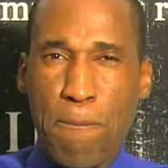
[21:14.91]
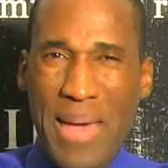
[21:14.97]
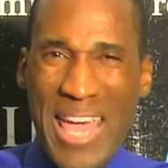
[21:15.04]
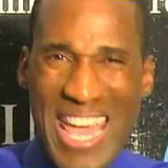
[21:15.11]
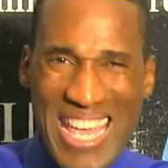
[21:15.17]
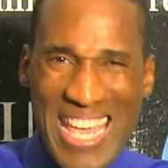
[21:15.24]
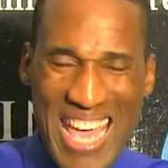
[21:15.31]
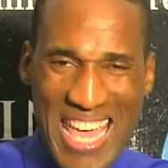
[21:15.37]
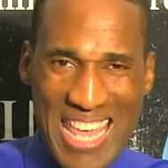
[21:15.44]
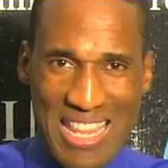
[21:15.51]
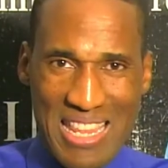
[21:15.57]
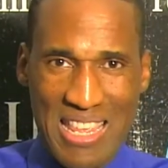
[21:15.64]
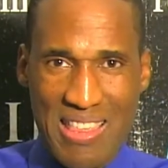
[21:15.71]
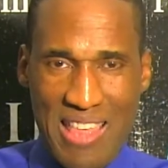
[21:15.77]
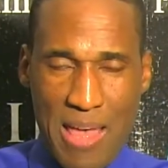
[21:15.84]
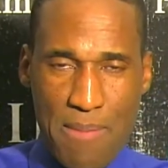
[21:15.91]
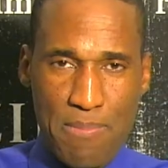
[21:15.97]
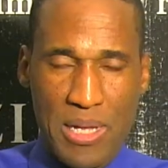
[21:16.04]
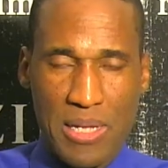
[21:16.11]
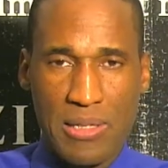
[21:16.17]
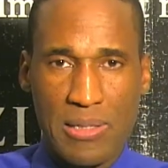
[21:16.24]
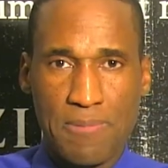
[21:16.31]

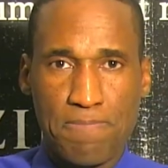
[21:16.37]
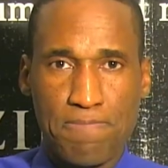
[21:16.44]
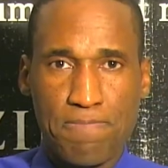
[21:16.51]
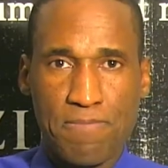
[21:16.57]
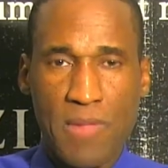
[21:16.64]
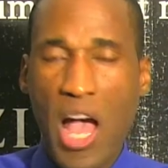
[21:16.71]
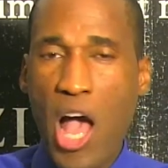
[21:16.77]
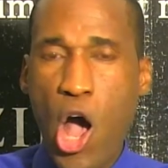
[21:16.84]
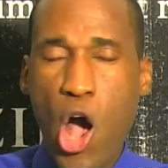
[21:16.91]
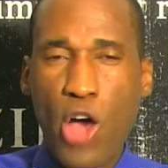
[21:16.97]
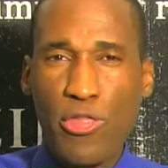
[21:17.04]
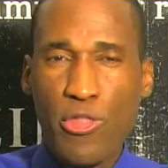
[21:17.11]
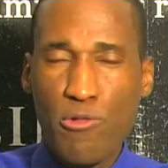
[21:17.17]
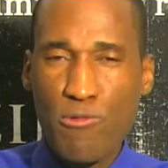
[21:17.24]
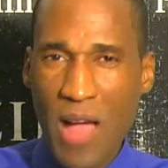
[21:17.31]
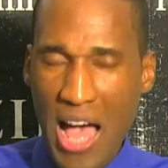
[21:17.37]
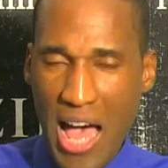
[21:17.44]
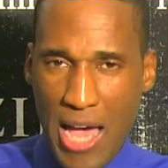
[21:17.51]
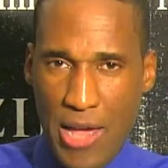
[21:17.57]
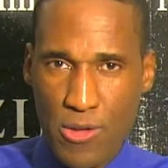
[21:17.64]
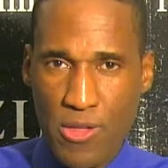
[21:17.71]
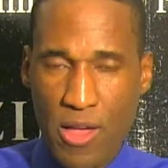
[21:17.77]
paganism are on the
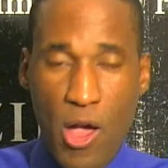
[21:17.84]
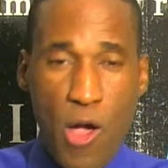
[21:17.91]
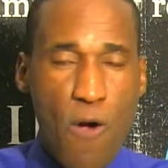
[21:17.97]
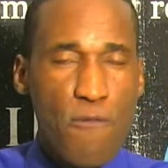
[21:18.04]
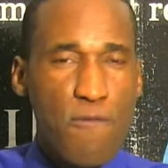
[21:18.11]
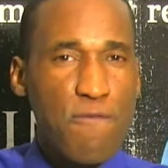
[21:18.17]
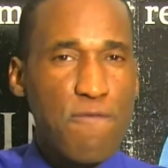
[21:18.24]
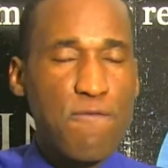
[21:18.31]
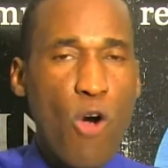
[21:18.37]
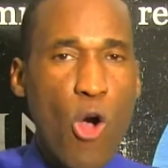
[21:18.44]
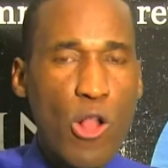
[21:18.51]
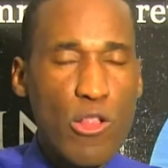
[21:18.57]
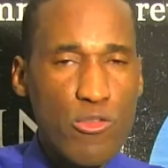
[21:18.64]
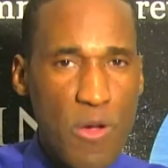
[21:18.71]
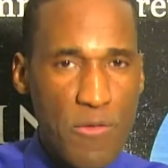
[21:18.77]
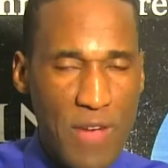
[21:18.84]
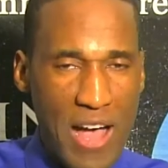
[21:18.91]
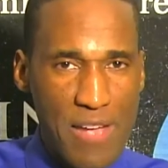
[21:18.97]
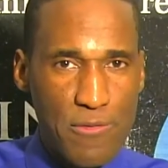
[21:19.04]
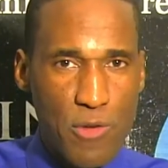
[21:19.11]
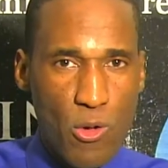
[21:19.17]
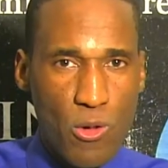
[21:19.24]
rise, false
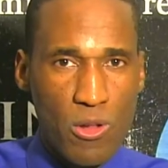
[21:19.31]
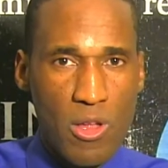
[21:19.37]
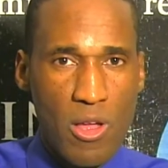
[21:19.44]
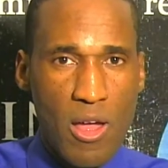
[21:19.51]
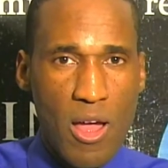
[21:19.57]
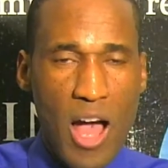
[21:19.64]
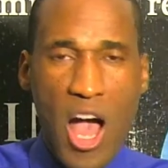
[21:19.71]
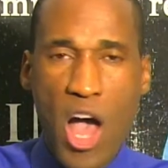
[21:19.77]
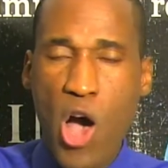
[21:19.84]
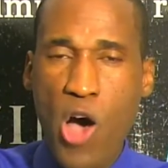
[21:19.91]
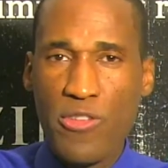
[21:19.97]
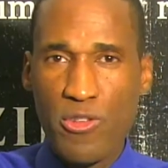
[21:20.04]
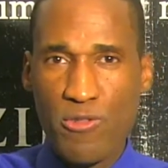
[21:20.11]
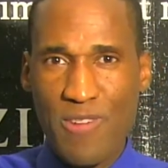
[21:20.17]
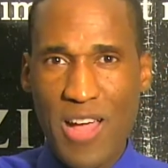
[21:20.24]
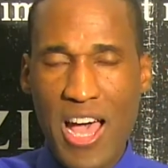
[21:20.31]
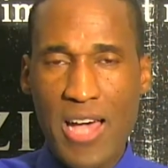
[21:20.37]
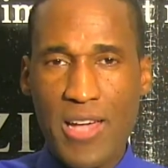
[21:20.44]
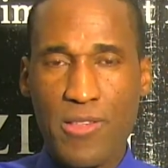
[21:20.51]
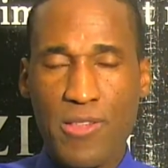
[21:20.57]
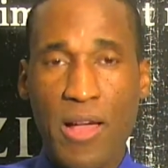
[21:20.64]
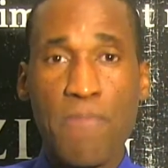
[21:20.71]
revival are on the
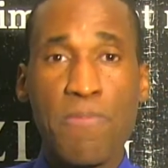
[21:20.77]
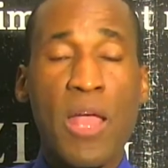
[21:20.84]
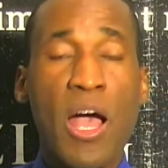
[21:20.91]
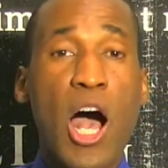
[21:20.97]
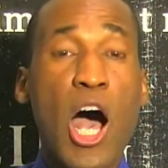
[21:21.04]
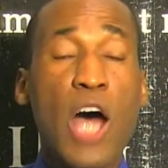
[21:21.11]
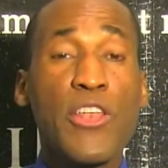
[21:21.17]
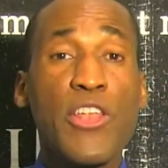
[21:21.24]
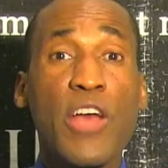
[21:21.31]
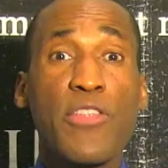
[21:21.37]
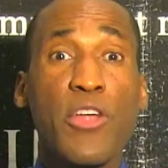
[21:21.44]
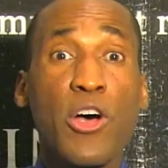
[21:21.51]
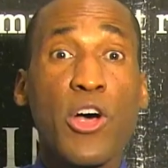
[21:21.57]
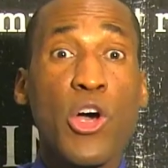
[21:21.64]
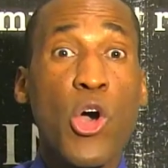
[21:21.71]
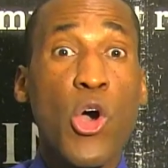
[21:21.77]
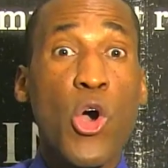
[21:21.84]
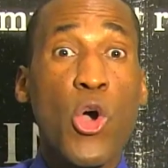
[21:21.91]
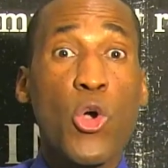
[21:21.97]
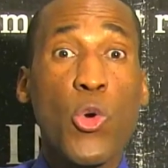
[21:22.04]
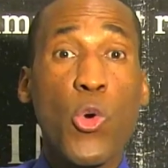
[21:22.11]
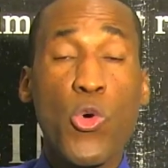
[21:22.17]
rise, another
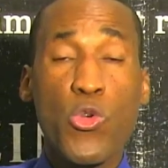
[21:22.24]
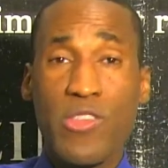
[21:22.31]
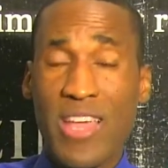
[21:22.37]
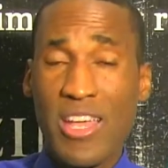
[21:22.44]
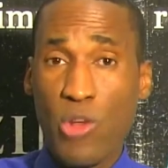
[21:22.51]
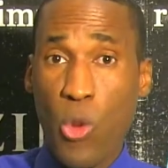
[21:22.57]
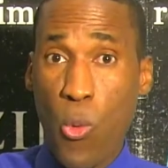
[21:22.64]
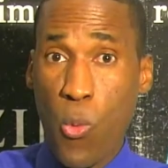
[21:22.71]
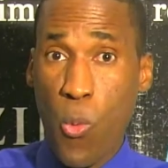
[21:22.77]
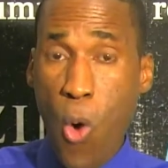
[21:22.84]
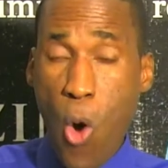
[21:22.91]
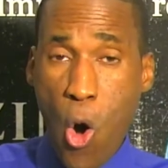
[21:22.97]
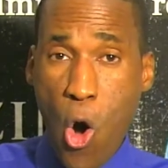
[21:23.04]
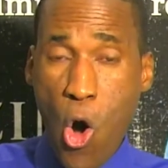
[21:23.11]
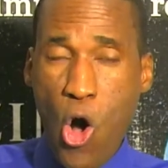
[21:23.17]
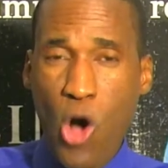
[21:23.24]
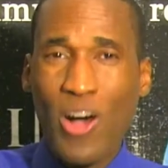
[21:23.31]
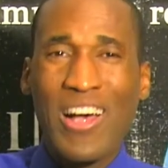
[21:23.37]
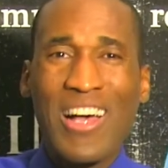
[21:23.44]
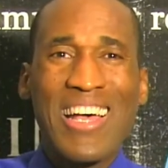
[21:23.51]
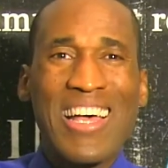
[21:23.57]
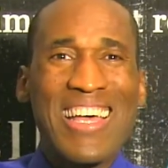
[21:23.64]
crusade
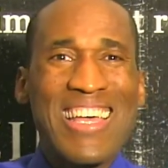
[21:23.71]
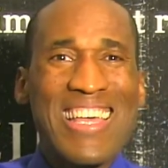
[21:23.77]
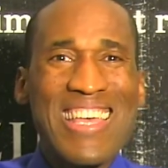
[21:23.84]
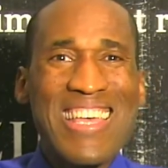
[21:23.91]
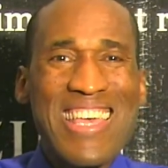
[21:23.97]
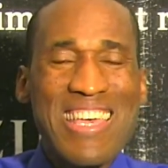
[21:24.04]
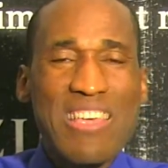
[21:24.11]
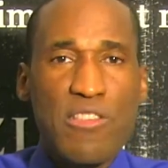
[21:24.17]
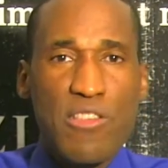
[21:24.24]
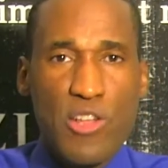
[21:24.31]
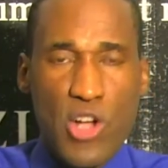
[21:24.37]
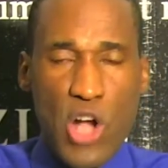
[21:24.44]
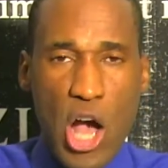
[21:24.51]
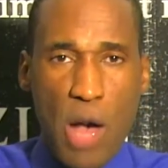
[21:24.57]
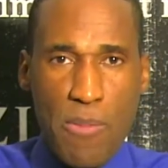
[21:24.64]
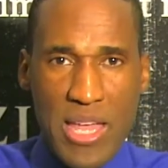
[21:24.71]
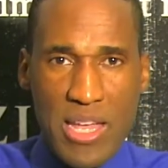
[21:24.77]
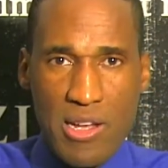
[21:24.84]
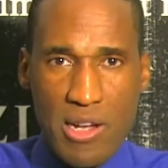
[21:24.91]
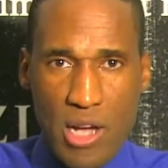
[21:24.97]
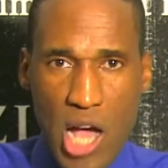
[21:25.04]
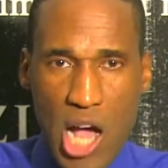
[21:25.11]
war is
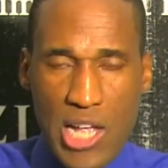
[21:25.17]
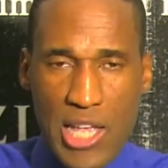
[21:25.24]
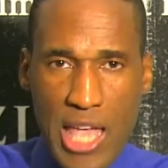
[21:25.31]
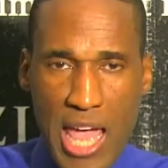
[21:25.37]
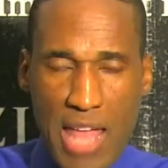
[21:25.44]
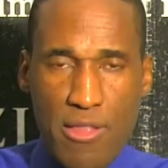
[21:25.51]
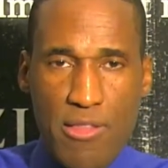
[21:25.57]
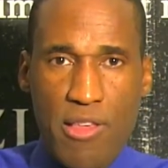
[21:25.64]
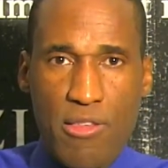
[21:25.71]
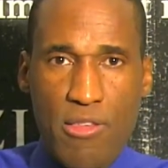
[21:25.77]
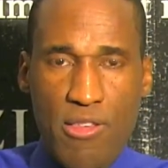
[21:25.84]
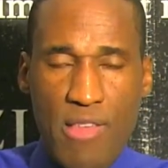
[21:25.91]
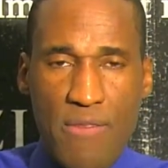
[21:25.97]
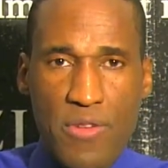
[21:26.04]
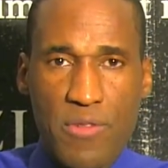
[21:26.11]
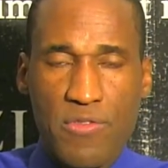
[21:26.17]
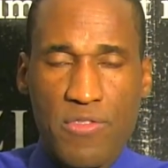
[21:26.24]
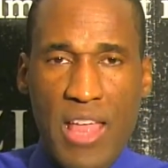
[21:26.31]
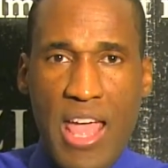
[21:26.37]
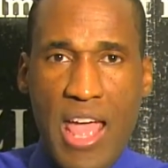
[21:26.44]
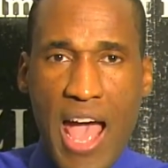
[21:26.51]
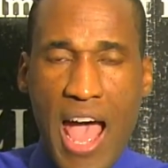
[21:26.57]
coming against Seventh
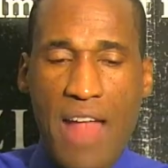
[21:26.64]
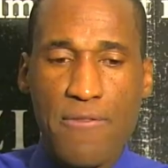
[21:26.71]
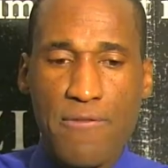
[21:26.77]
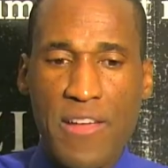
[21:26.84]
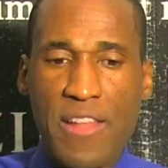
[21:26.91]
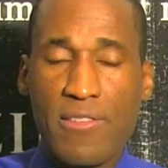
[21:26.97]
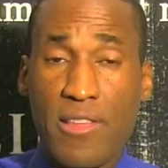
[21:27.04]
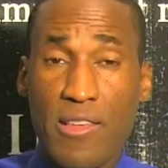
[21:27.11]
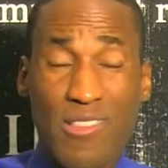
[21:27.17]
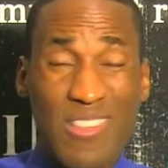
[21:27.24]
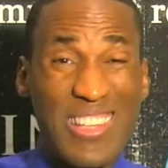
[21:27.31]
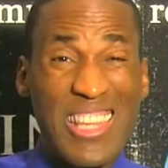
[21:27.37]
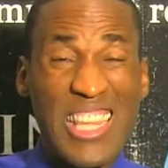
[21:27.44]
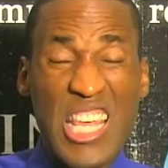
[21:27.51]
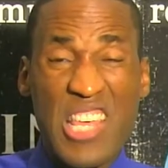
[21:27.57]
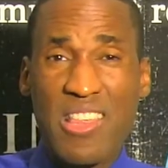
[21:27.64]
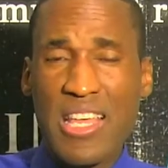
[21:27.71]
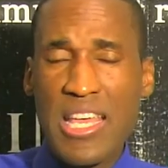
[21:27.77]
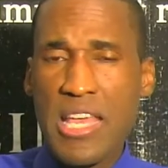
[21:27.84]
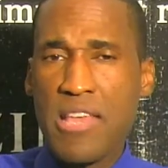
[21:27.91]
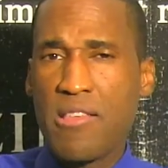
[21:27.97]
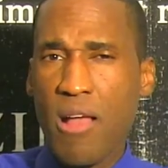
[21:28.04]
day Adventists.
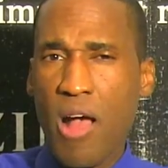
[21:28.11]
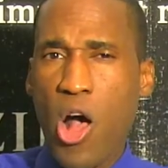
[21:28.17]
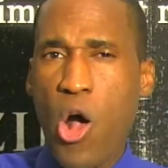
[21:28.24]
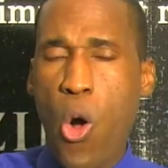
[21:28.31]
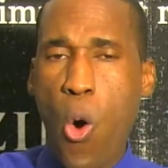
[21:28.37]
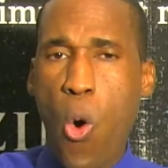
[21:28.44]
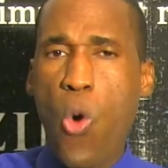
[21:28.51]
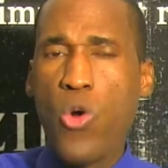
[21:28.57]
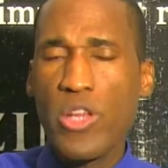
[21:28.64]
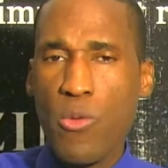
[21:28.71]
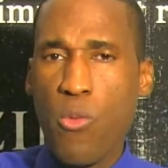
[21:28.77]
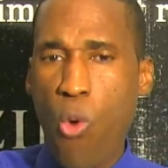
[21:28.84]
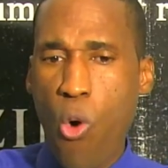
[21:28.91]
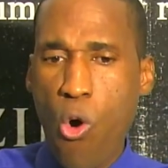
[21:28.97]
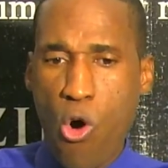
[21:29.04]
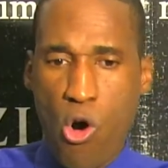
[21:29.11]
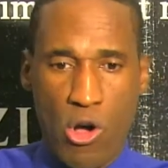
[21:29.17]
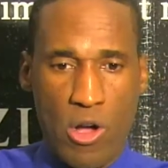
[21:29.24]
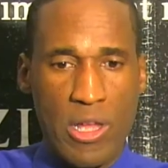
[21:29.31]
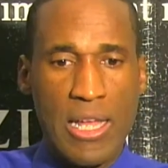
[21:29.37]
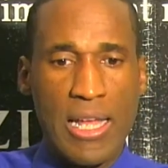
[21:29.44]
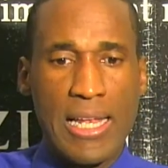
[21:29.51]
This is a holy
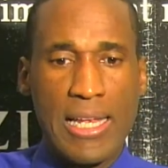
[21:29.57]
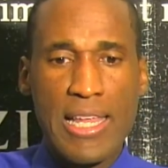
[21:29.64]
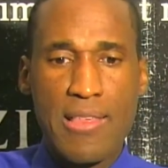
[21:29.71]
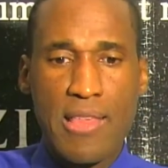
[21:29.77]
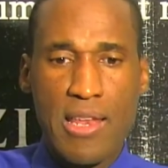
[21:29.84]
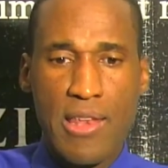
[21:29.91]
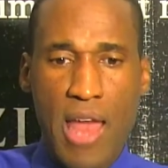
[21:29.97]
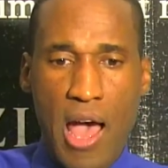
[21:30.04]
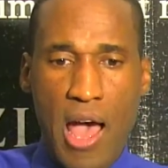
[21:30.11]
war. Listen